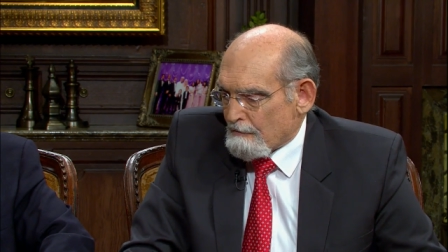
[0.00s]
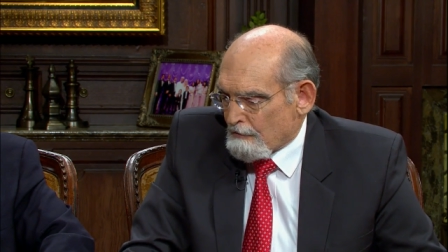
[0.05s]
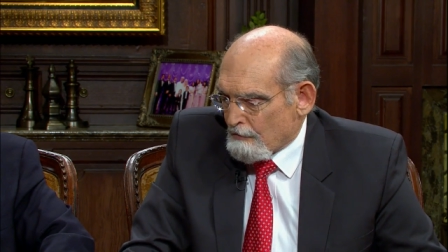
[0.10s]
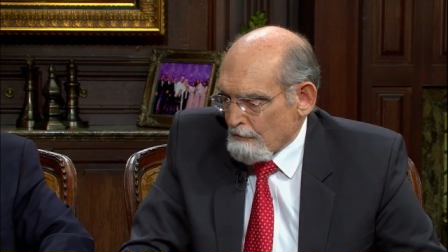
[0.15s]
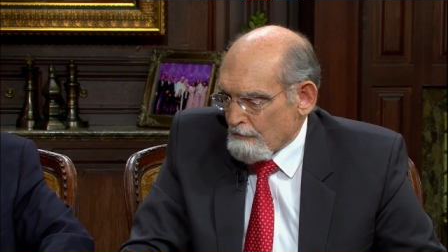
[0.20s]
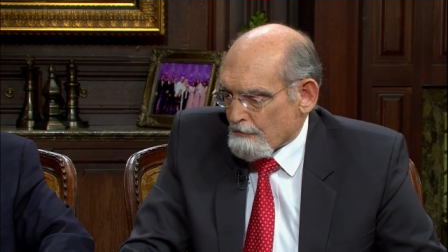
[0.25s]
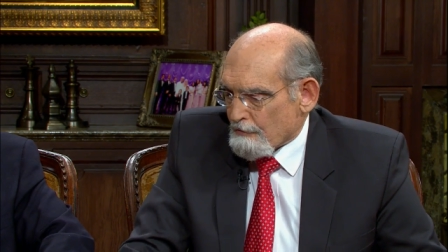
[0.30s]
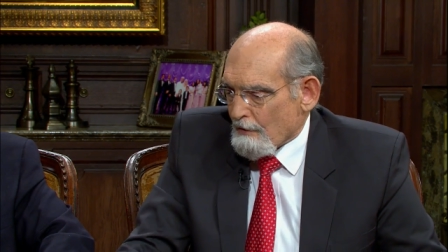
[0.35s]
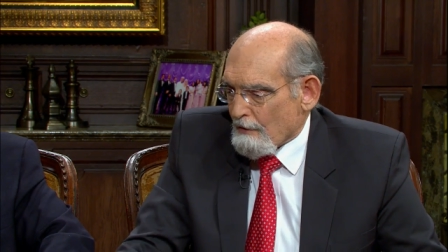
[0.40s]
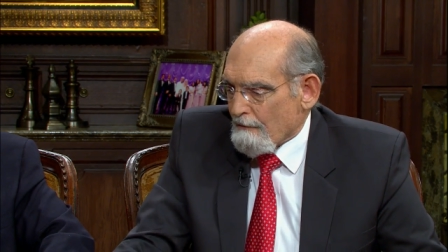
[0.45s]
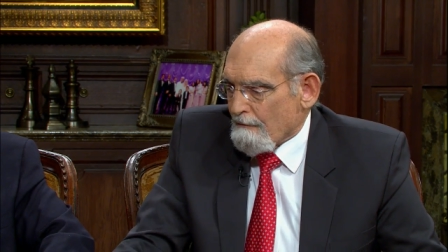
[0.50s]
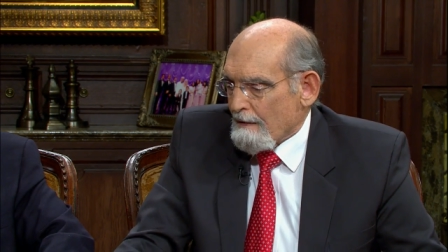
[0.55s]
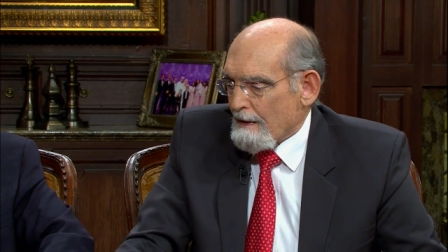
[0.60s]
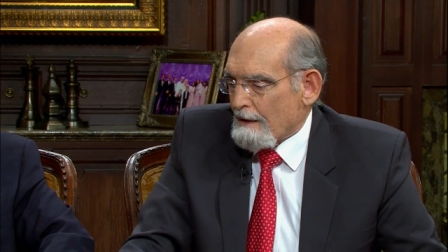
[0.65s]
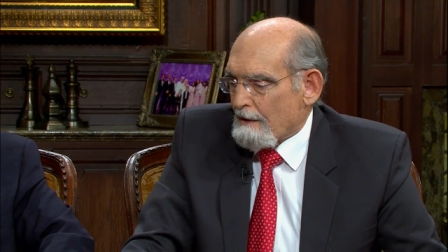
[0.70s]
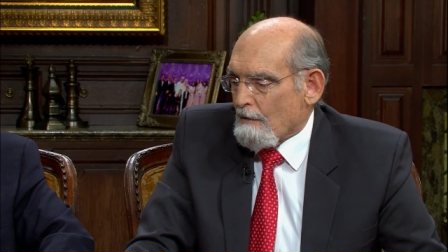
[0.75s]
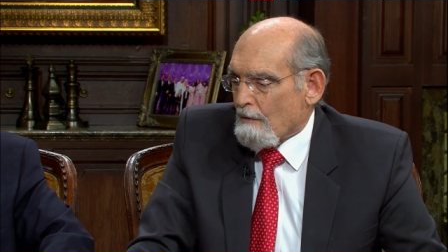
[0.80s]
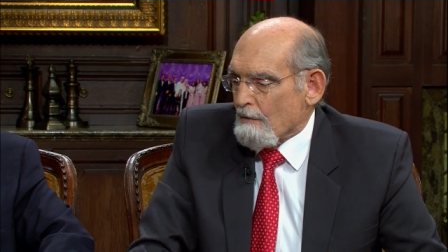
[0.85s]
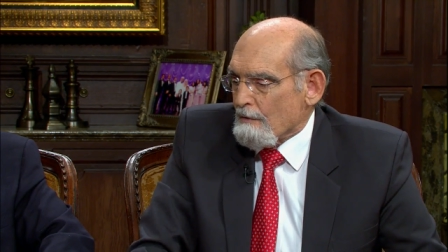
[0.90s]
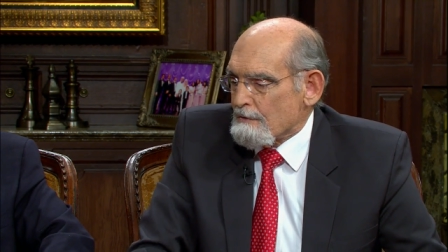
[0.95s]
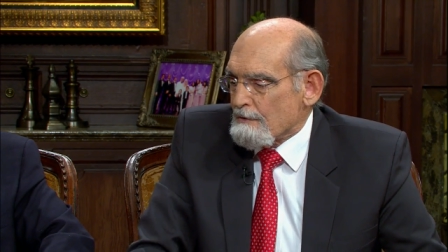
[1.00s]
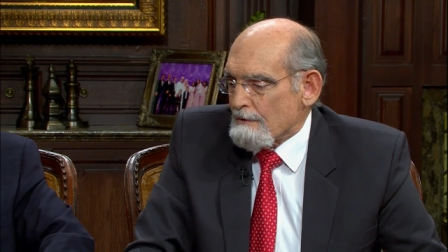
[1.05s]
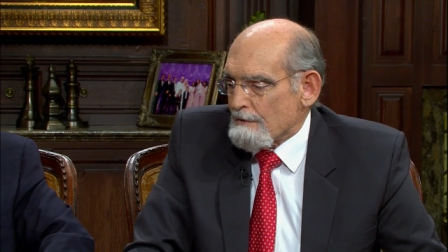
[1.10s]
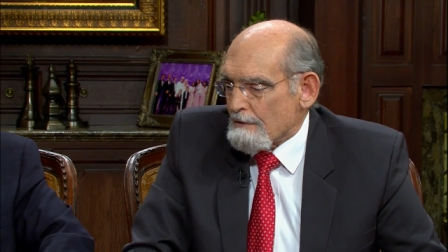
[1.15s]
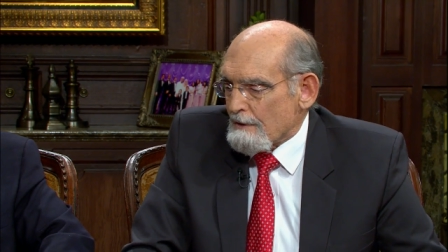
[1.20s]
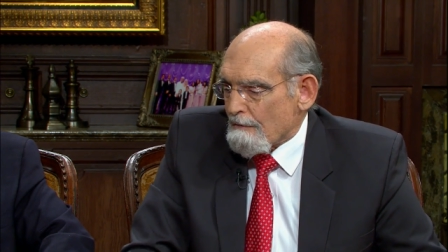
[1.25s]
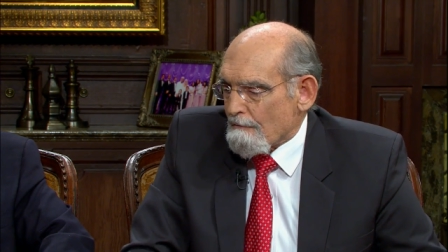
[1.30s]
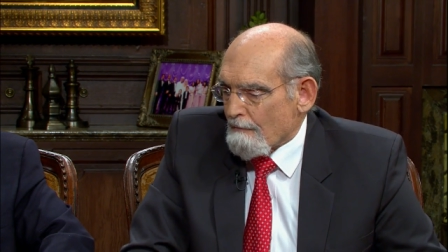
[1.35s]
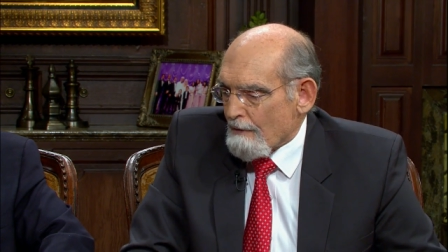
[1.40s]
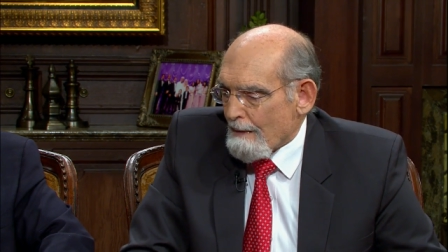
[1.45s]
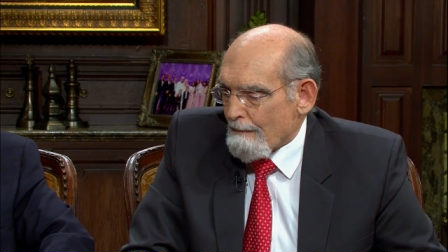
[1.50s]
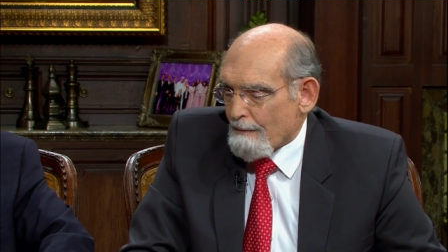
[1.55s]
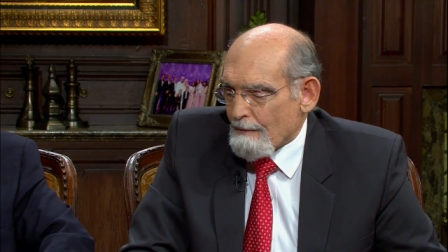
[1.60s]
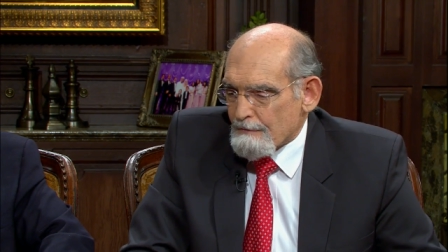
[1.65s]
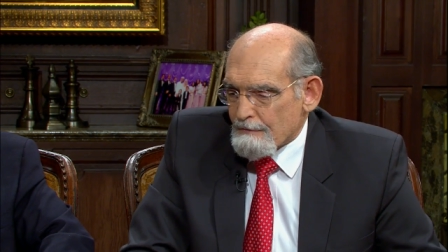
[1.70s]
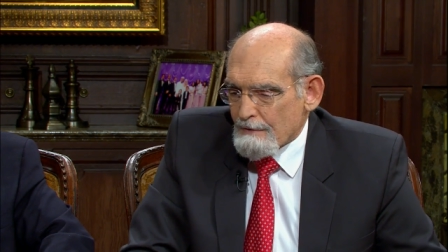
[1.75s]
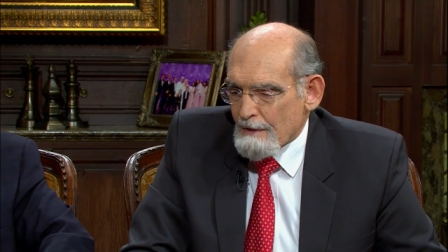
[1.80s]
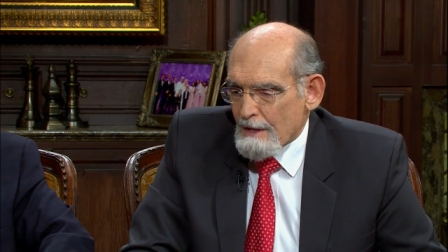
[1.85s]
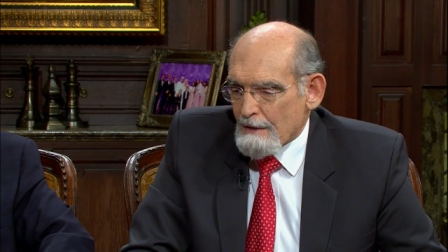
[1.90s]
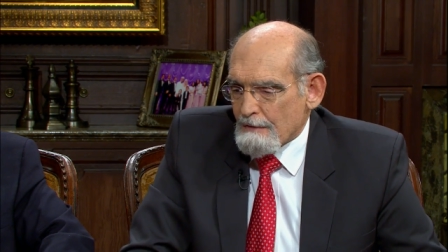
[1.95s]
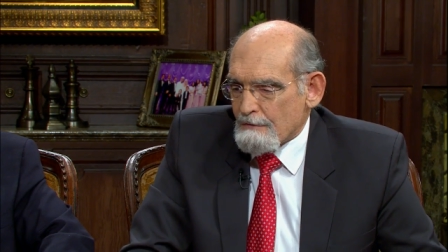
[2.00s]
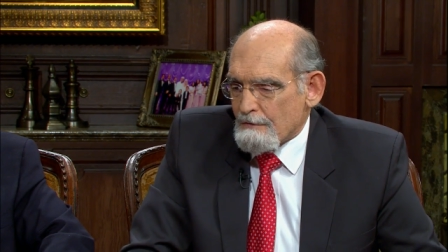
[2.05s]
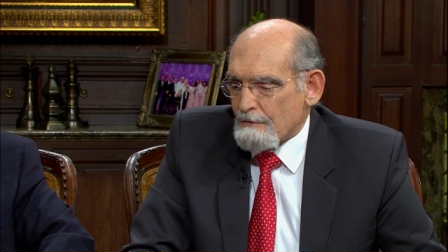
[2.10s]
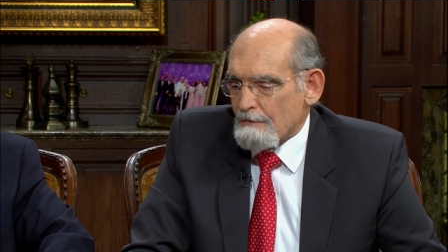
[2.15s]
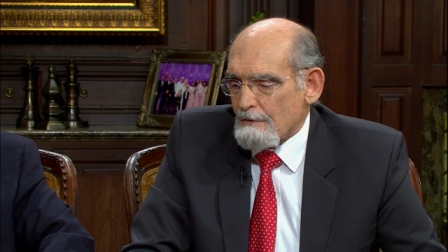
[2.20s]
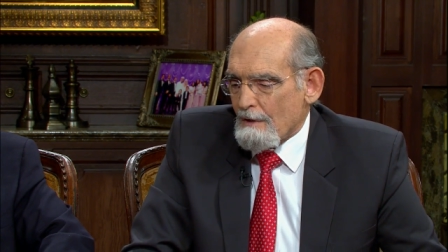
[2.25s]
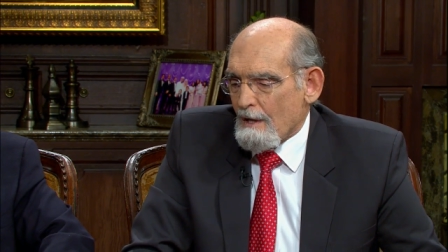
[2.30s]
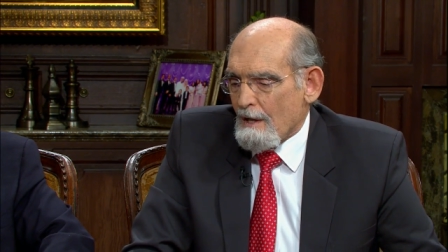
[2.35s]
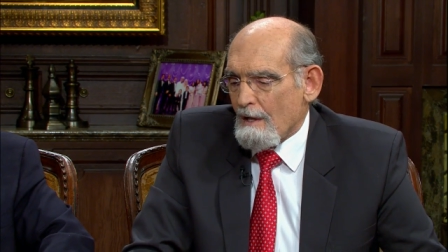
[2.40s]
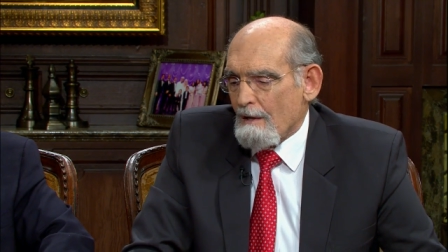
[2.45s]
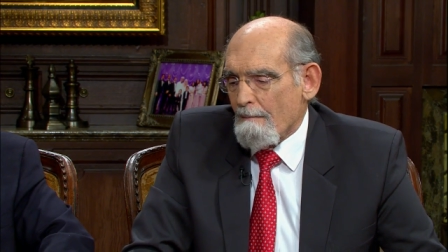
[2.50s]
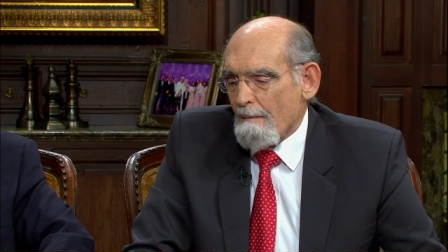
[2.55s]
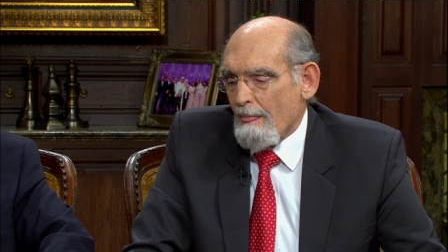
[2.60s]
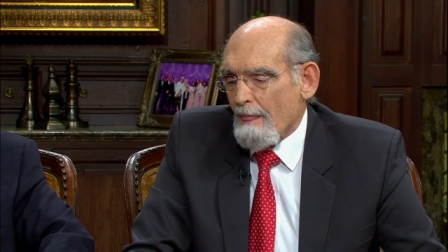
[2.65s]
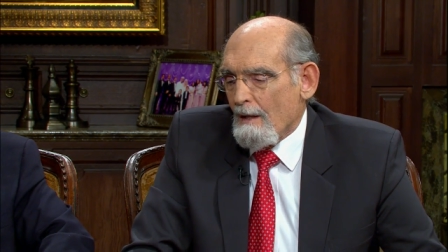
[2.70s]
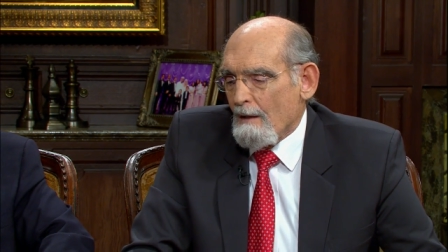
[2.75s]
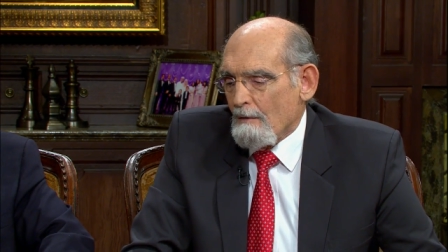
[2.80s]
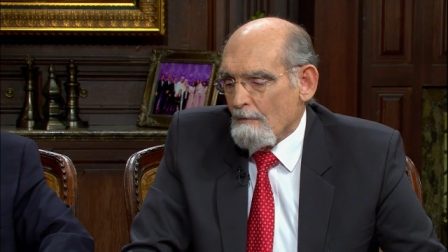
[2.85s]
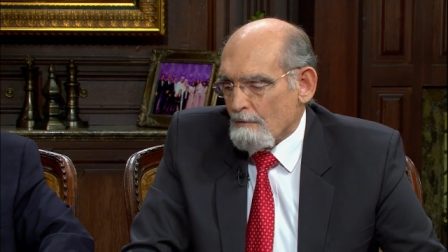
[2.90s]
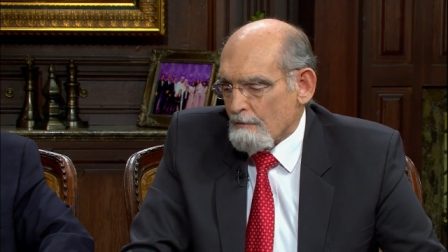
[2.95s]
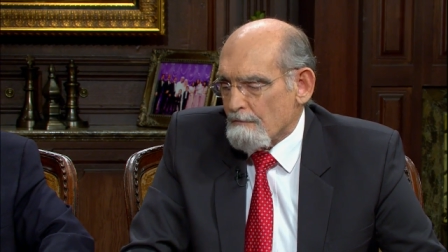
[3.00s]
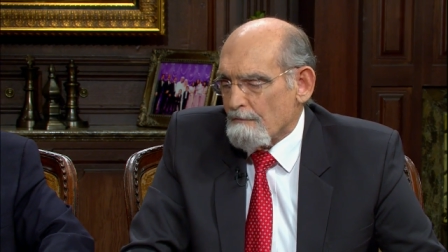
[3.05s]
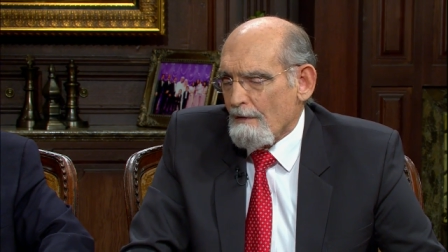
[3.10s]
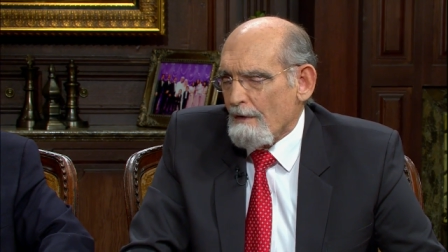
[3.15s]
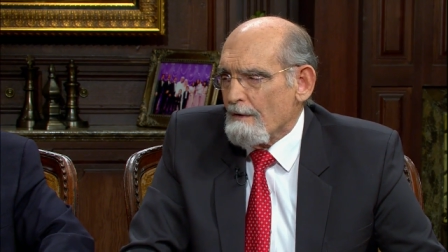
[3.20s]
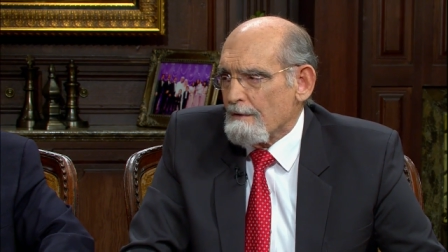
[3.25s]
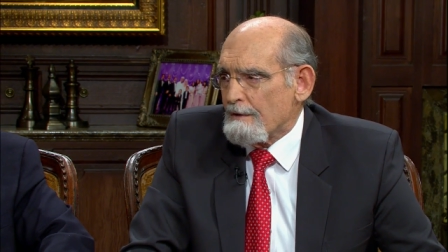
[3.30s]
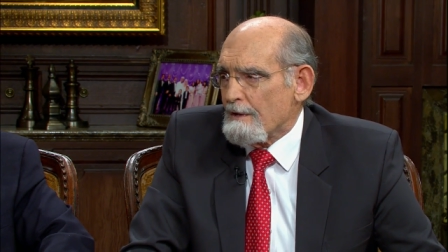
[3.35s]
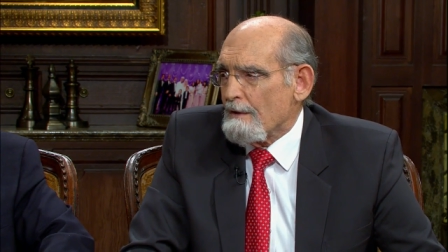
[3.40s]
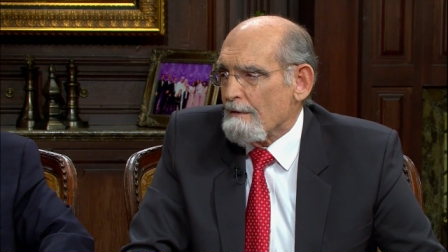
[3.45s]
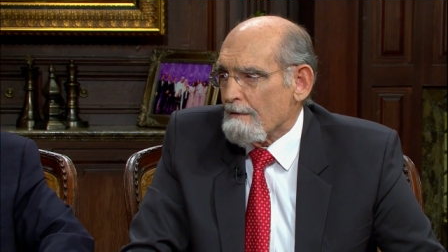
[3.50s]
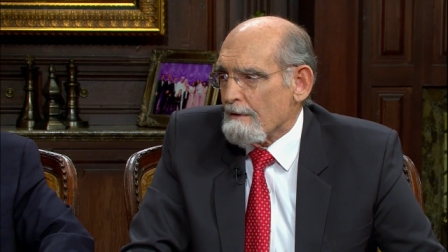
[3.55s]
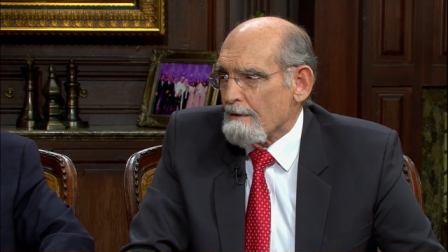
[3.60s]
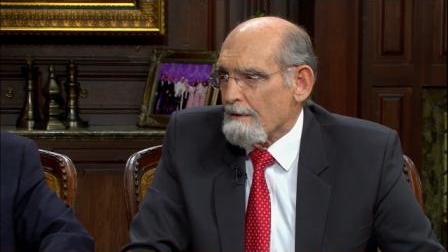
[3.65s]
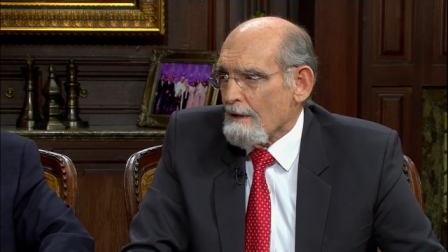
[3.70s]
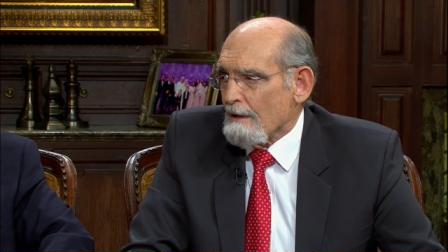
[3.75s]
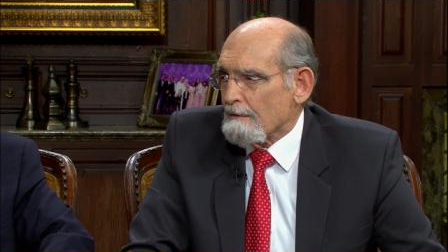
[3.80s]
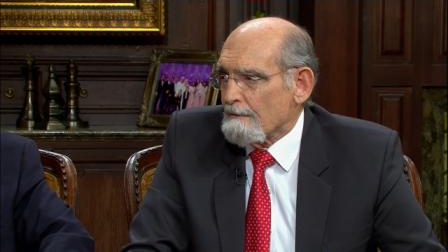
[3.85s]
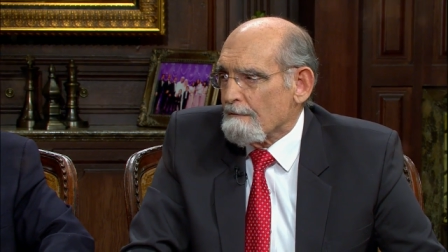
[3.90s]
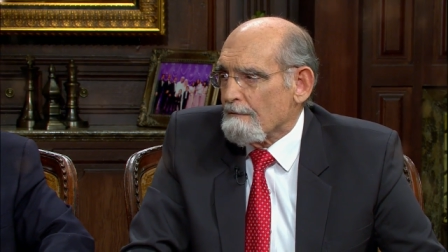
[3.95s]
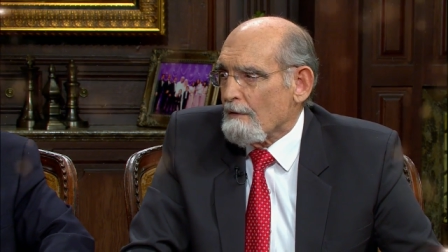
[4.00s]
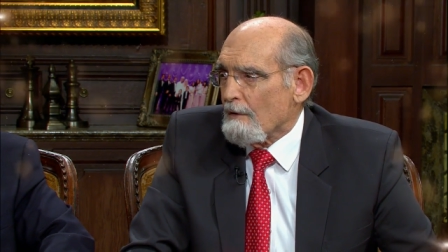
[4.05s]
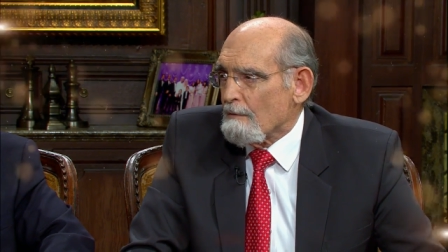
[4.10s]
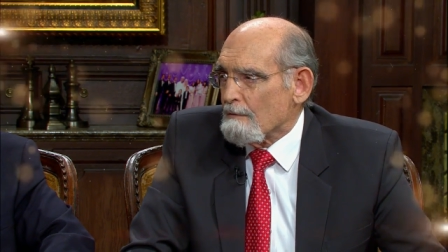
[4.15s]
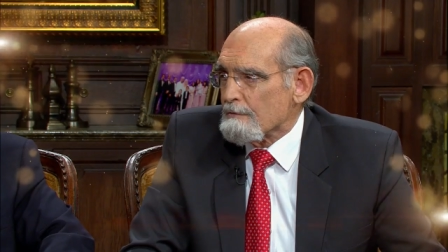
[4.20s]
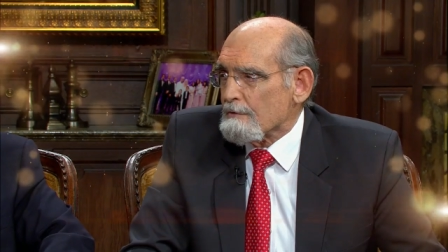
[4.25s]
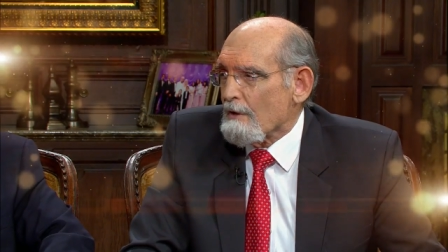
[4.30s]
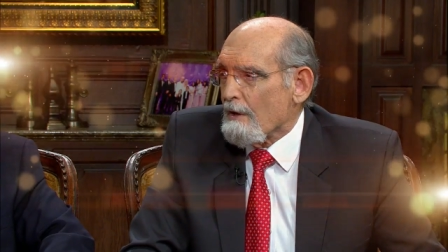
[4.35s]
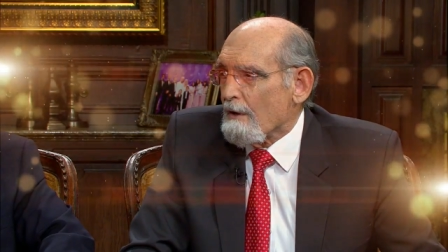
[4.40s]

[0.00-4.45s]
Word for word: two survey courses it represents uh, was very dear to Dr. Falwell's